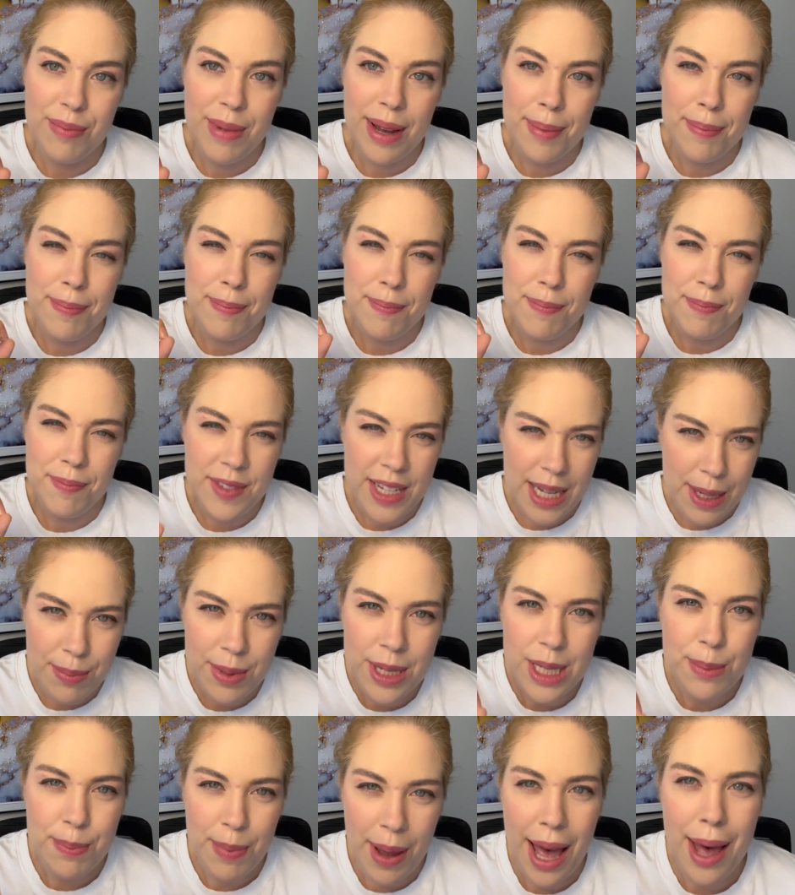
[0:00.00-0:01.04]
my
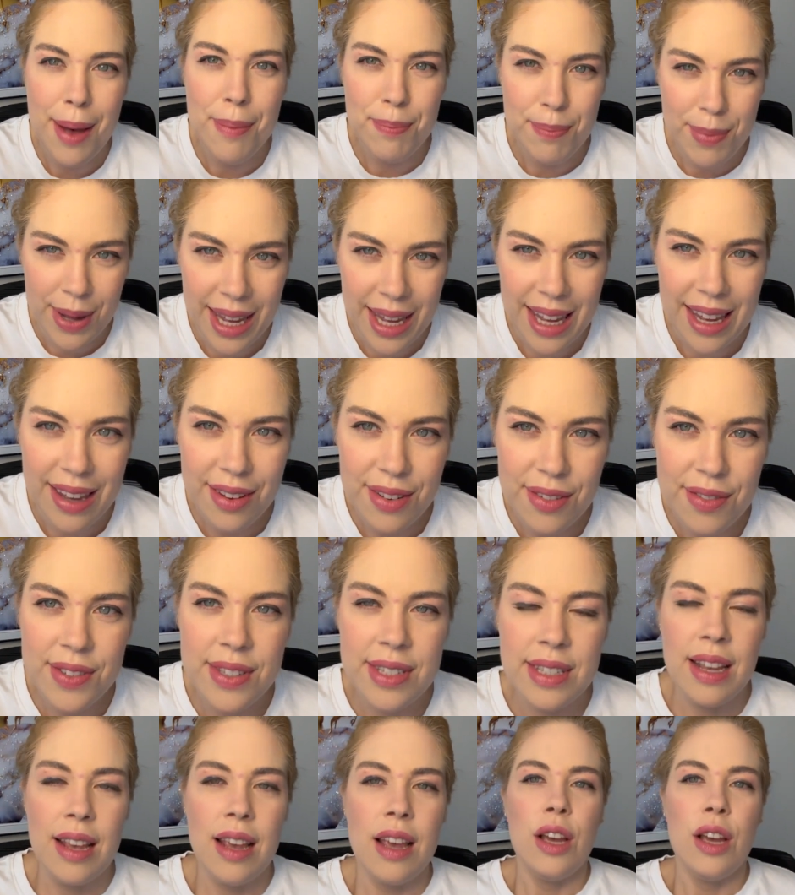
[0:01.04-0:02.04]
deepest pet peeves